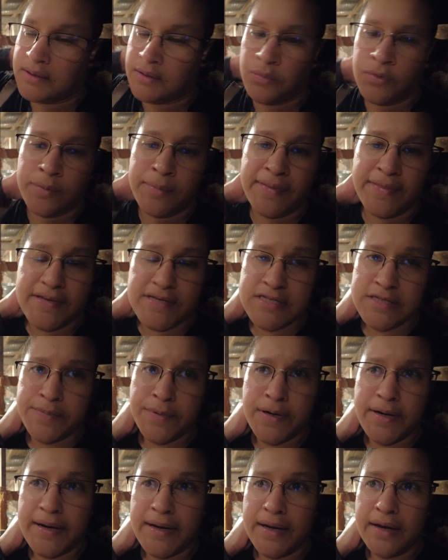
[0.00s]
this
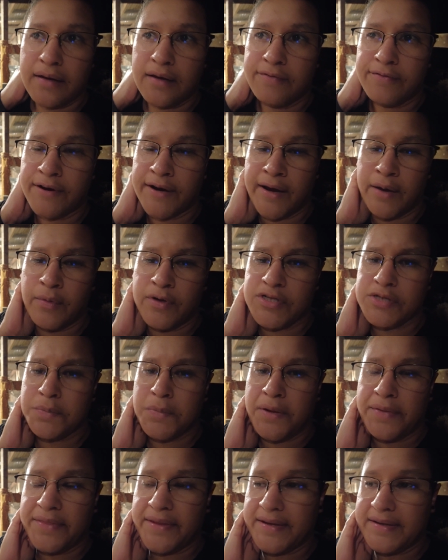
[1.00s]
spring. I forget which
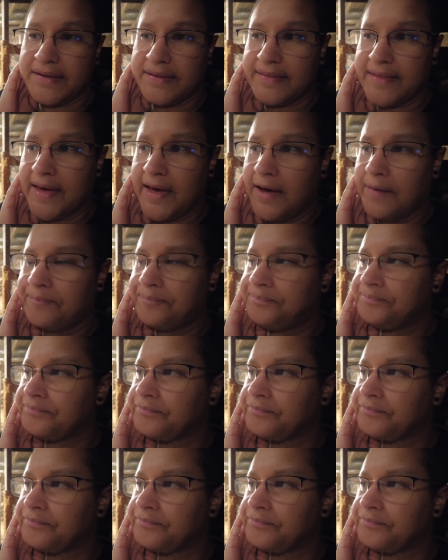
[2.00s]
month I did that.